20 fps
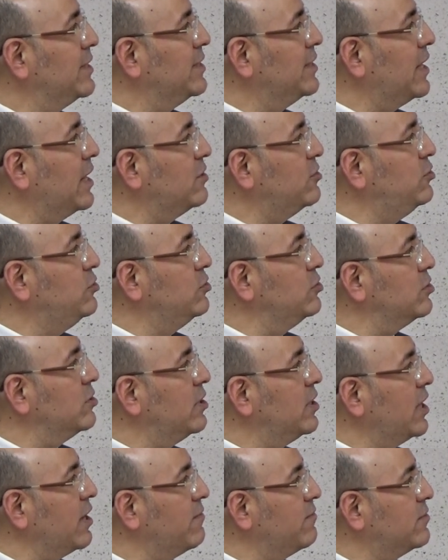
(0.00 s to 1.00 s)
that your
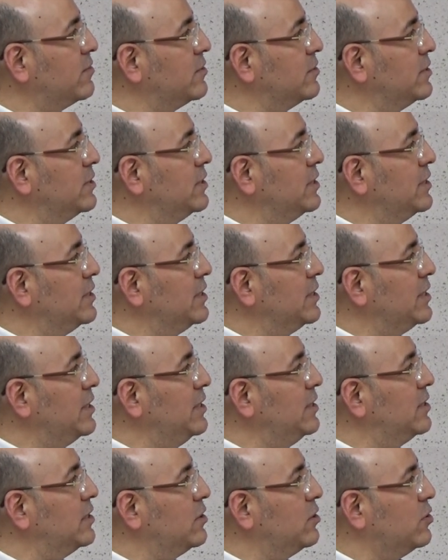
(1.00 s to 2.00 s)
labor
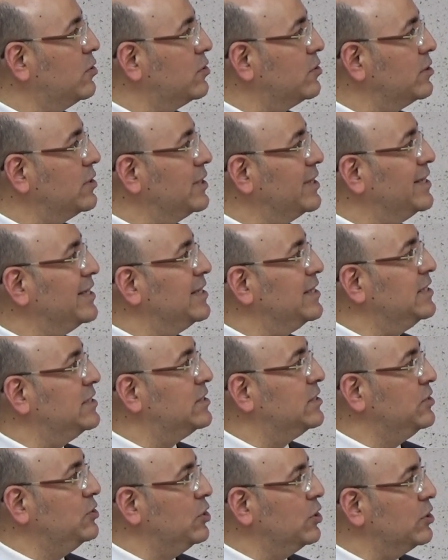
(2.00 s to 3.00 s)
in the Lord
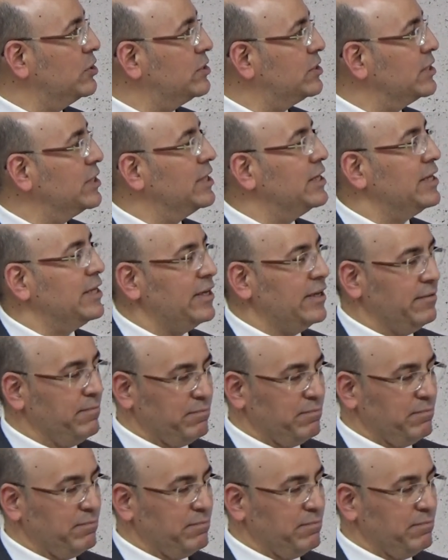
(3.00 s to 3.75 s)
is not in